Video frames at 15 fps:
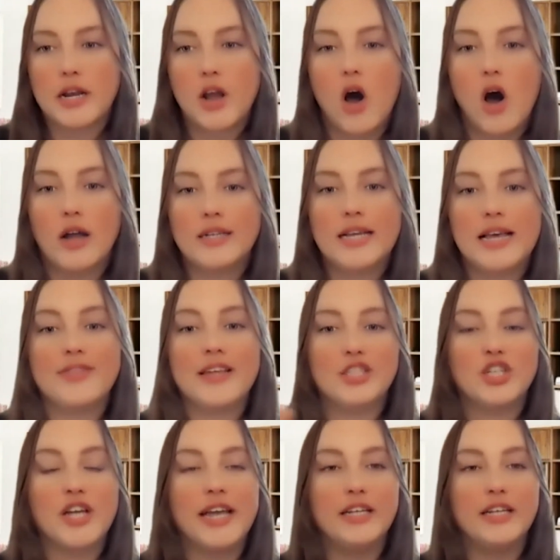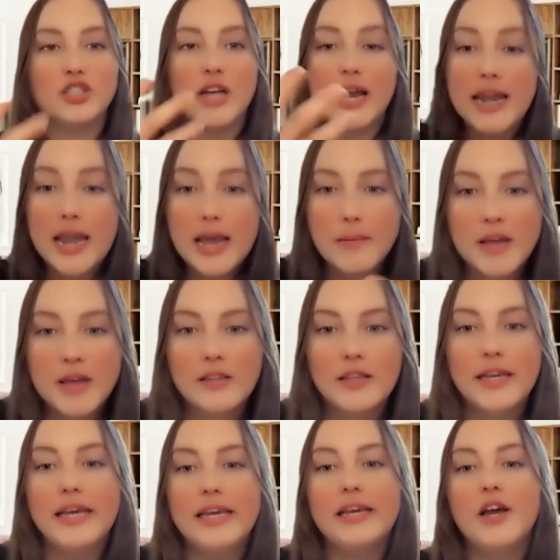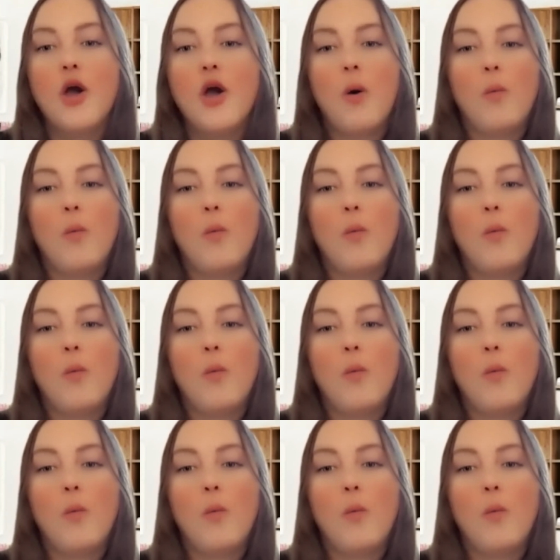content that change dynamically,